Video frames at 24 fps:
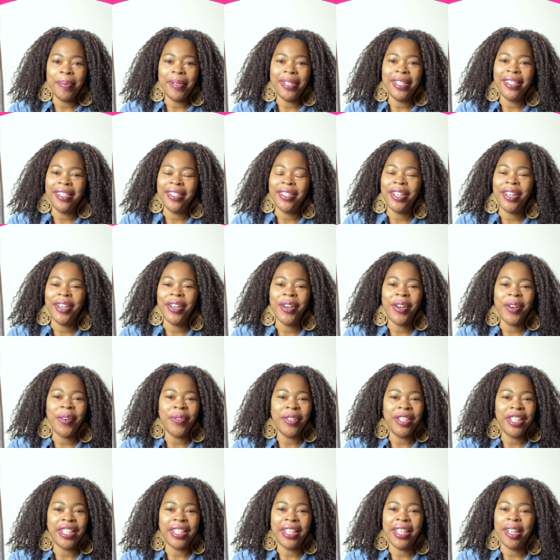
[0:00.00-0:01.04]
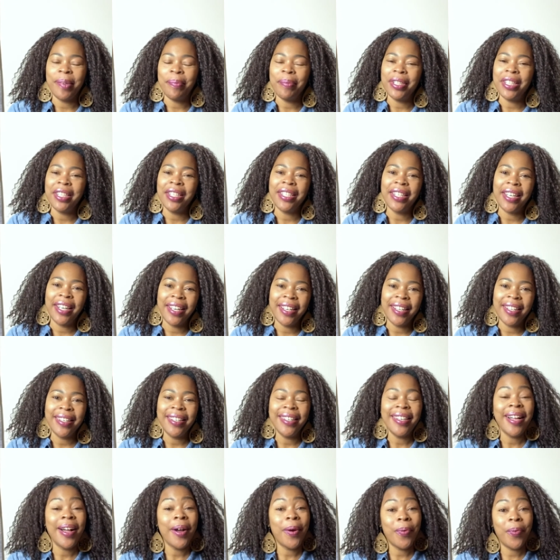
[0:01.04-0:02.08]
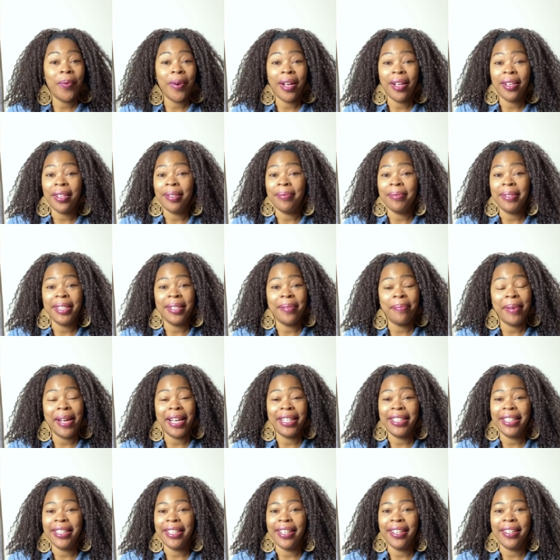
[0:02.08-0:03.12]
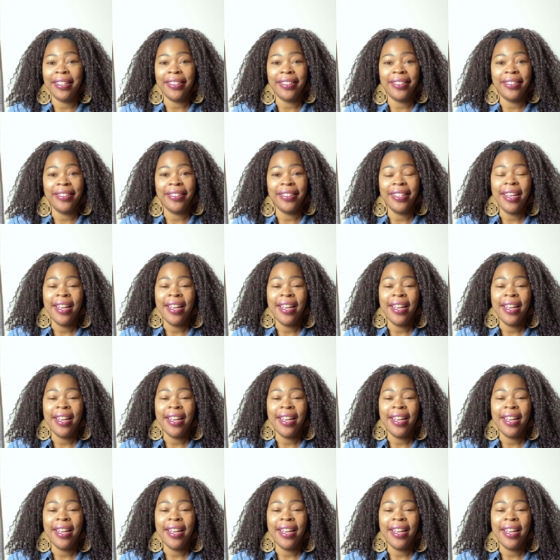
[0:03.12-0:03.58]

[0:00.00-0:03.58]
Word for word: It's your girl Regina Michelle. Welcome to my channel.